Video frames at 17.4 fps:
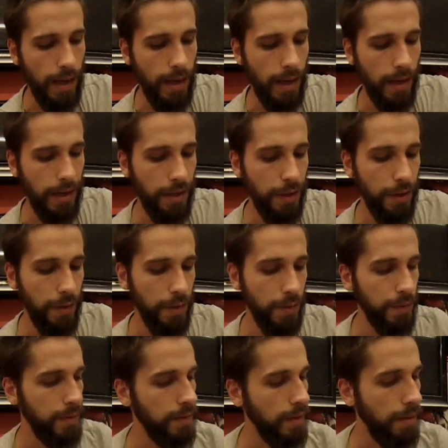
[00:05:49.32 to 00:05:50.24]
kind of
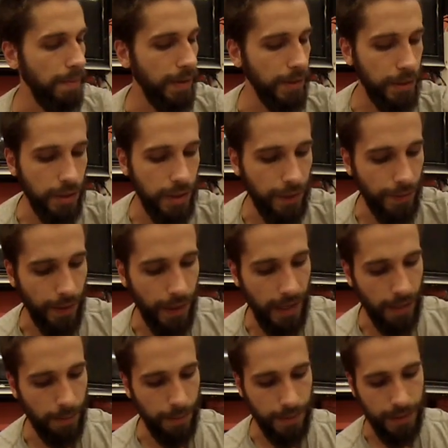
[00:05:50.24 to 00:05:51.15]
use a bunch of different
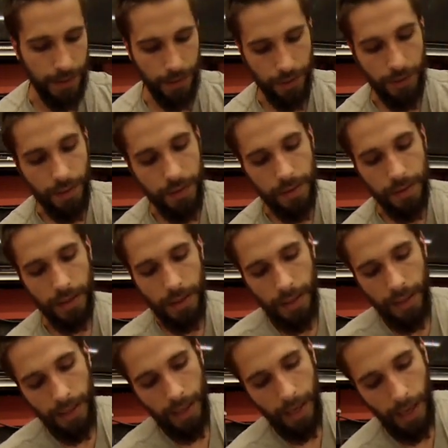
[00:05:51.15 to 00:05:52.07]
hand positions.
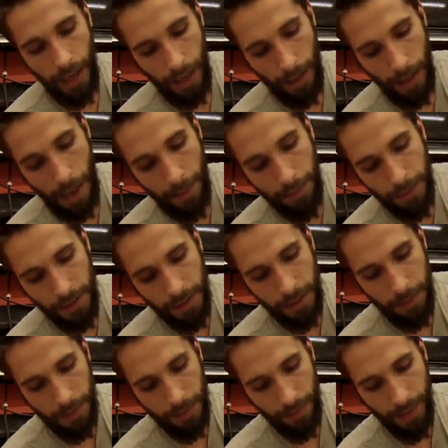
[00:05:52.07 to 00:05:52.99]
I'm just
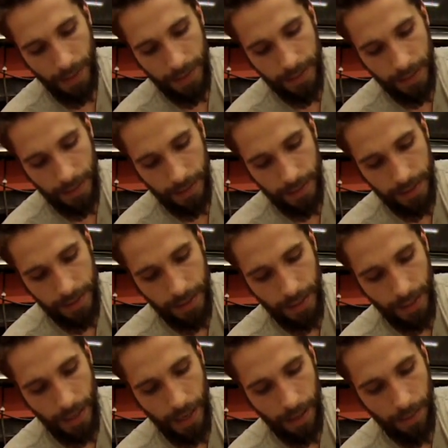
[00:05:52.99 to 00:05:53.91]
going to be raising this
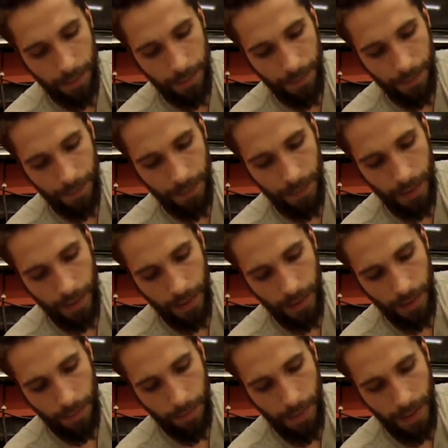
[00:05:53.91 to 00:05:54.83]
thing up,
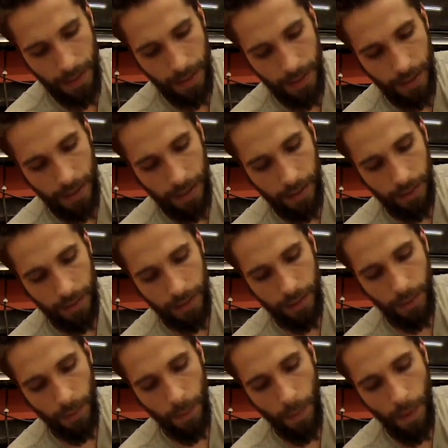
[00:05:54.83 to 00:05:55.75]
making it a
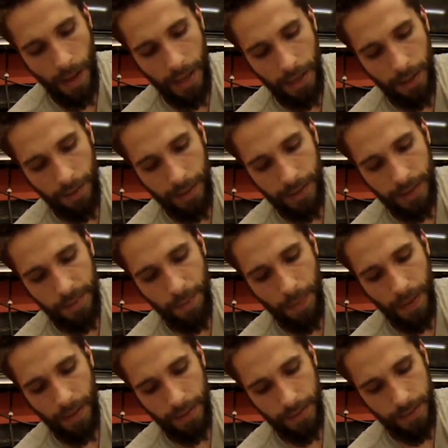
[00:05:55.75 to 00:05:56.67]
little wider at its
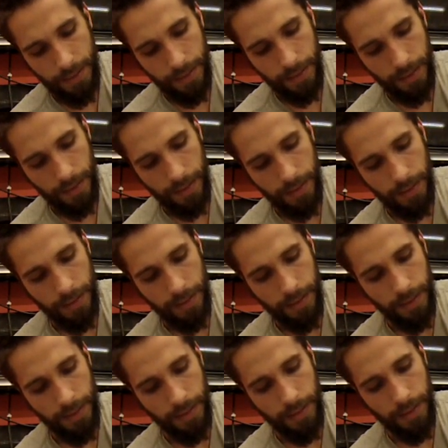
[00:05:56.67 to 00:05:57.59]
base,
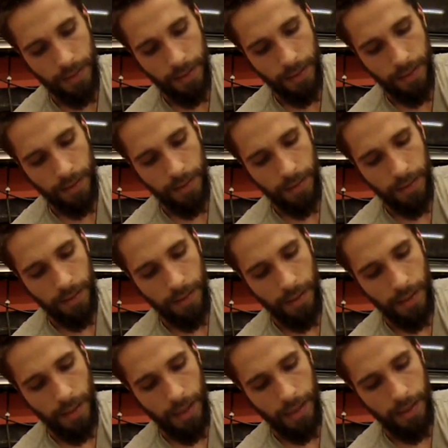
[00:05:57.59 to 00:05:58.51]

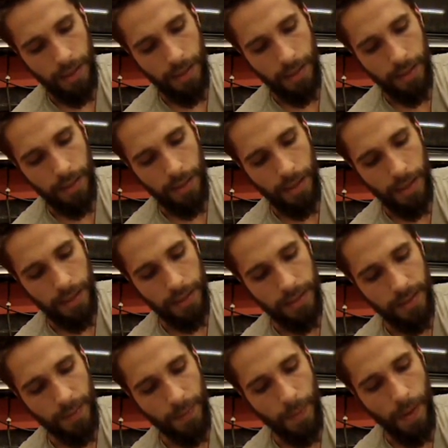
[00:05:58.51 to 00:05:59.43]
and then
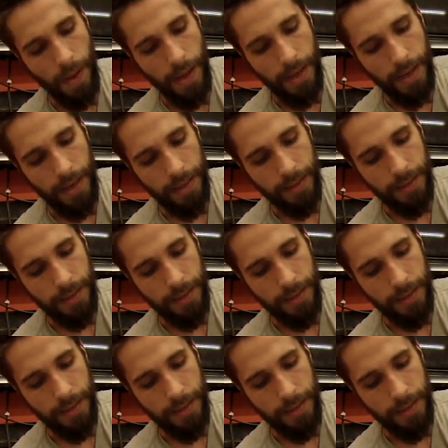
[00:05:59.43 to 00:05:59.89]
nice and wide at